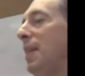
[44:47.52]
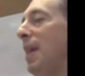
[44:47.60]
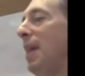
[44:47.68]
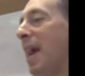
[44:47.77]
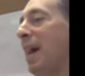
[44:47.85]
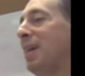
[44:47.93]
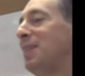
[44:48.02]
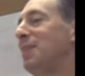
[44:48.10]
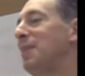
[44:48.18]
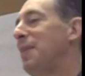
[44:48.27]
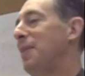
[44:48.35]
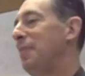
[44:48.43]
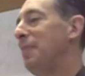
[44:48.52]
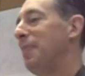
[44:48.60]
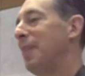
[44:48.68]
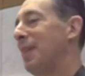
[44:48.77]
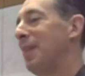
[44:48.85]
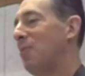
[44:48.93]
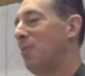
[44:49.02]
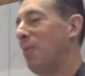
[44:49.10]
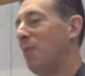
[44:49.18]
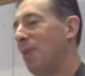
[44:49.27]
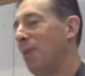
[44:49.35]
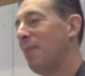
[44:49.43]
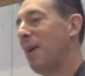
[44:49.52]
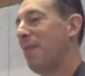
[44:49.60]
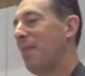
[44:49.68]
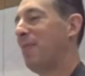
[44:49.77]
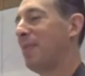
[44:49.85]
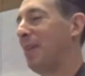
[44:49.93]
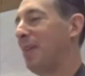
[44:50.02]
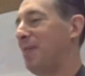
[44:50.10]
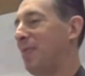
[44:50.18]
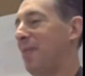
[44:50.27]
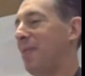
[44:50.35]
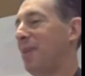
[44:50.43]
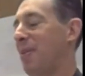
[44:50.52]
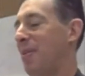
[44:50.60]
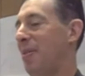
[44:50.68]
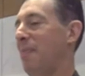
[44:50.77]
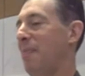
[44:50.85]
And one of my kind of favorite